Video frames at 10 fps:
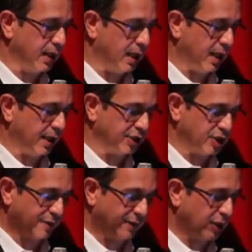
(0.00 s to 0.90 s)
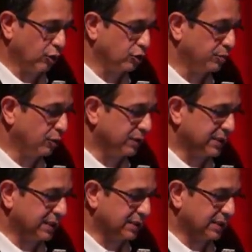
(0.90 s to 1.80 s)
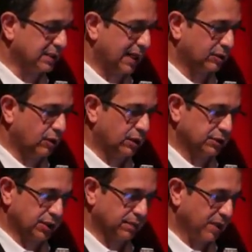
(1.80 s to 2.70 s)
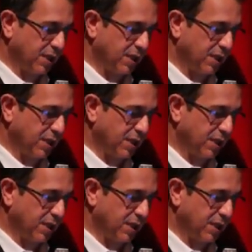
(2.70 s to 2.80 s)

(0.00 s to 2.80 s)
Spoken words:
HIV, autoimmune diseases, alcoholism,